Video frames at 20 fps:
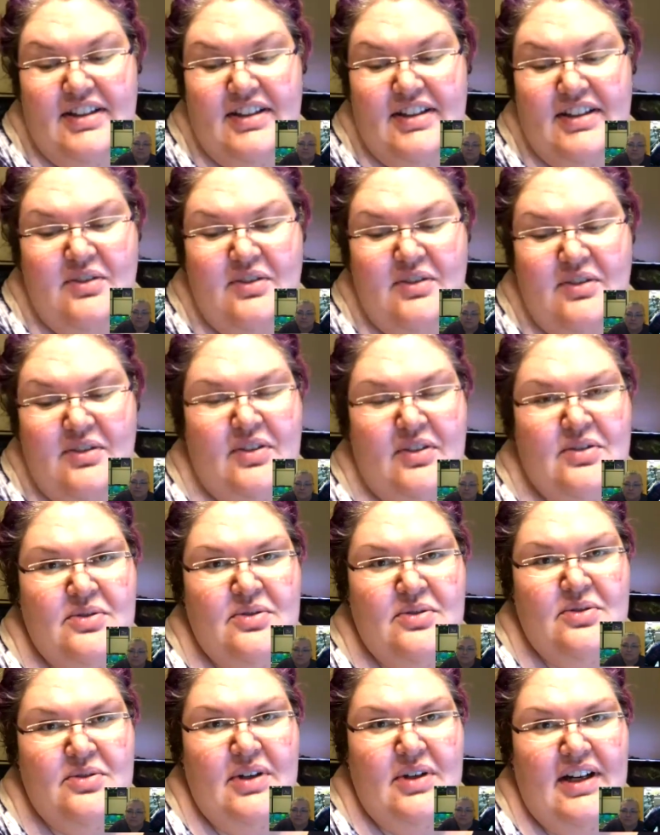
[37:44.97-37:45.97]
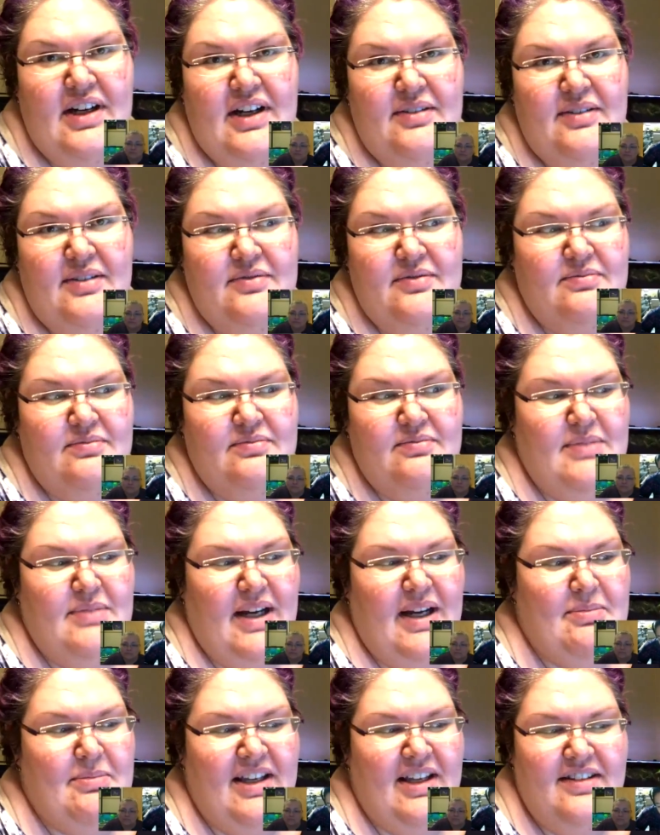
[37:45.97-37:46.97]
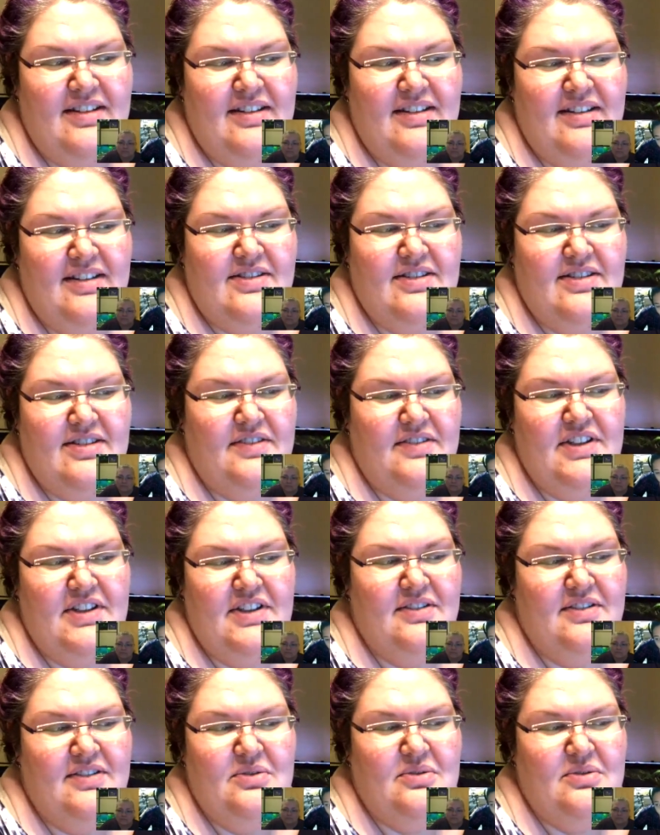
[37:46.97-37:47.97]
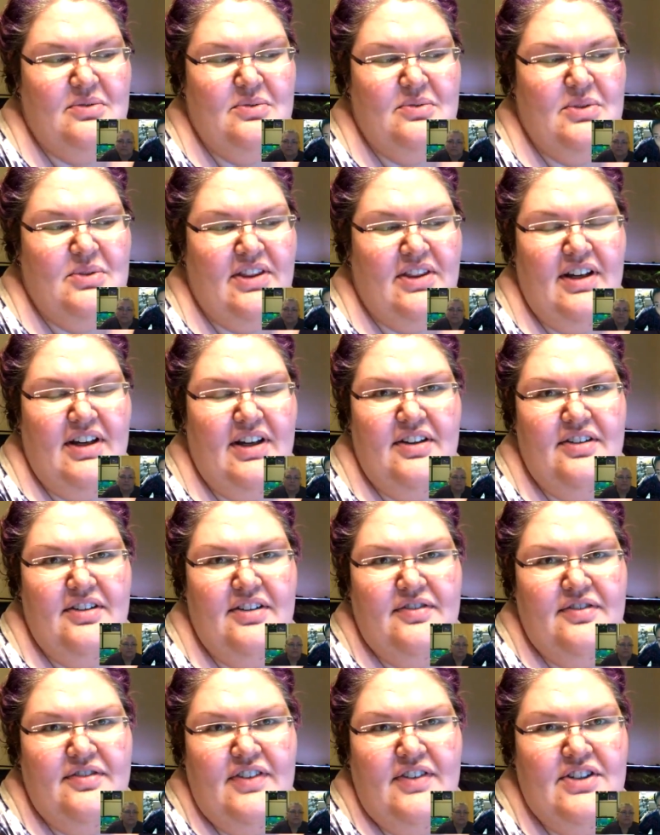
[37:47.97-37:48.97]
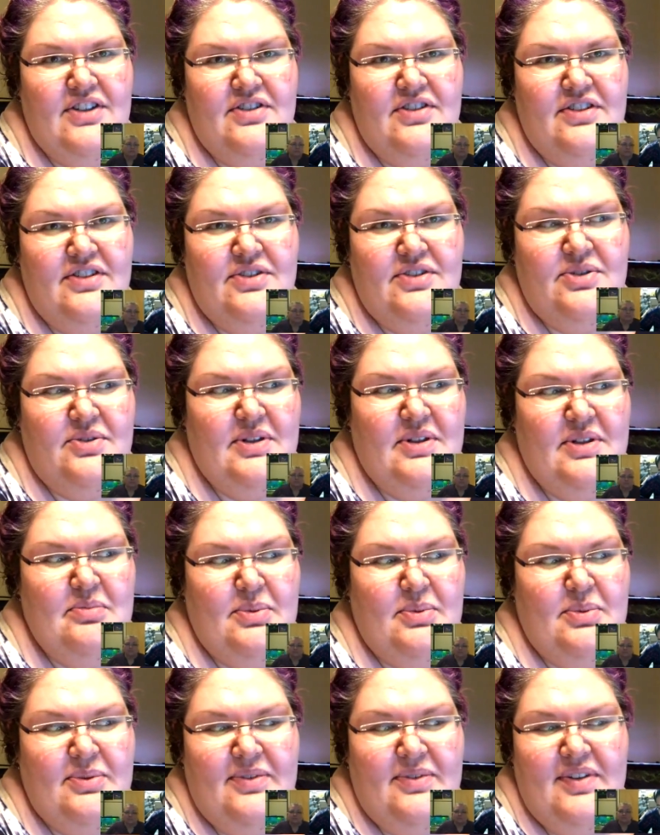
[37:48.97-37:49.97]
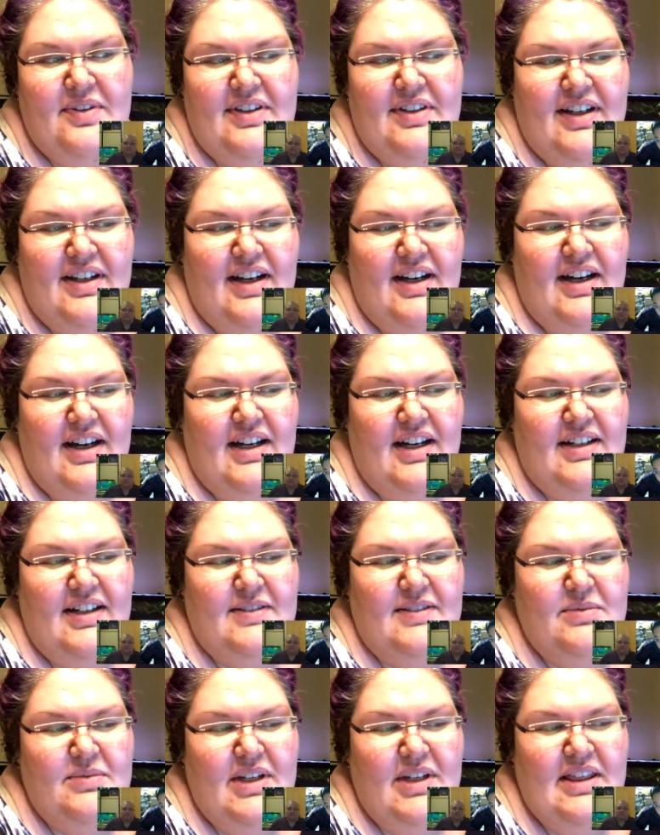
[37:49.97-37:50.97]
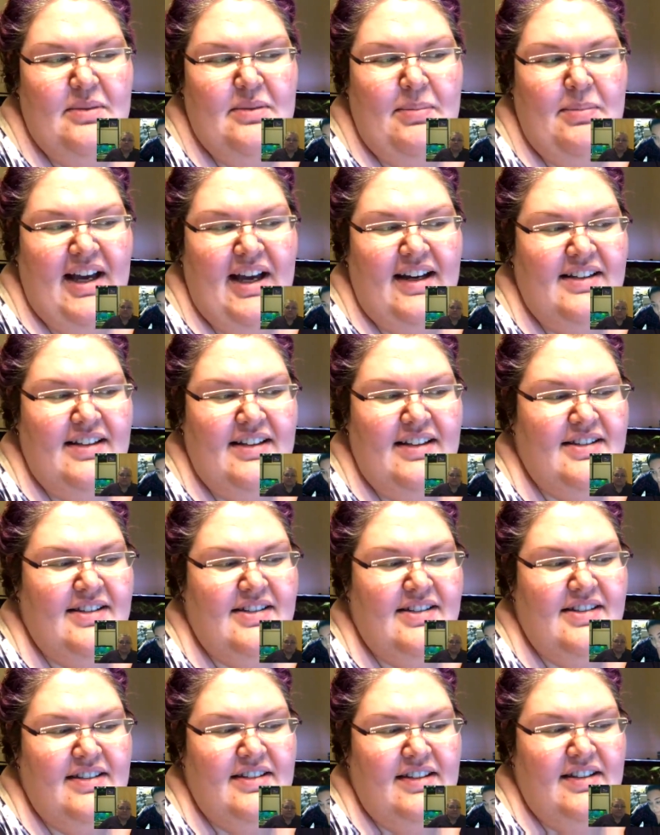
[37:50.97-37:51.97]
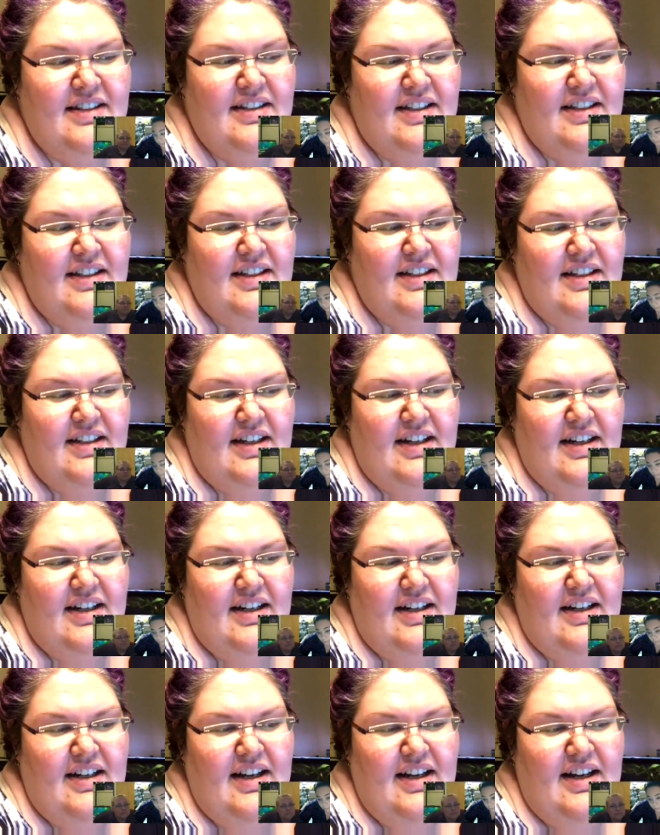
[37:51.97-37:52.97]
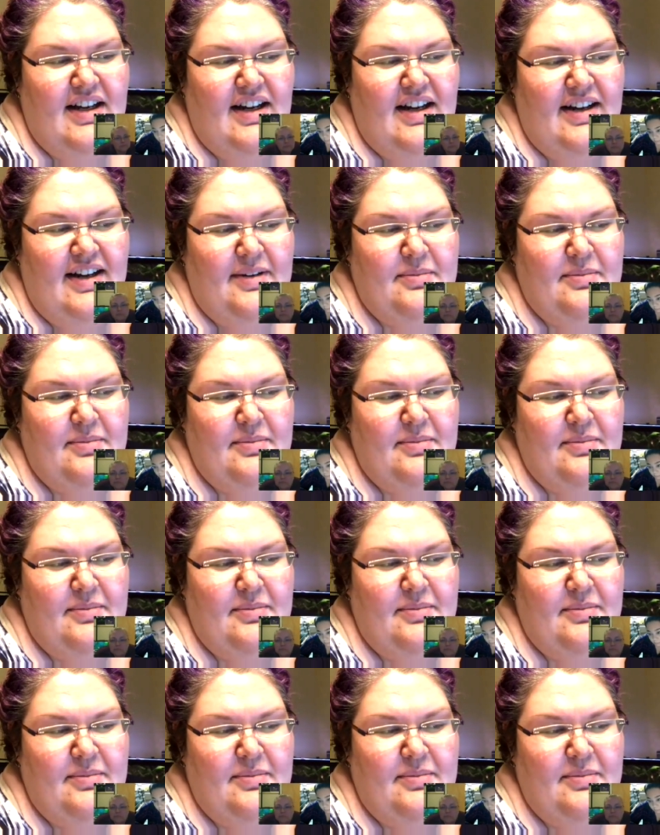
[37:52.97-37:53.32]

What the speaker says: with my betas living with other fish and shrimp in the past. I'm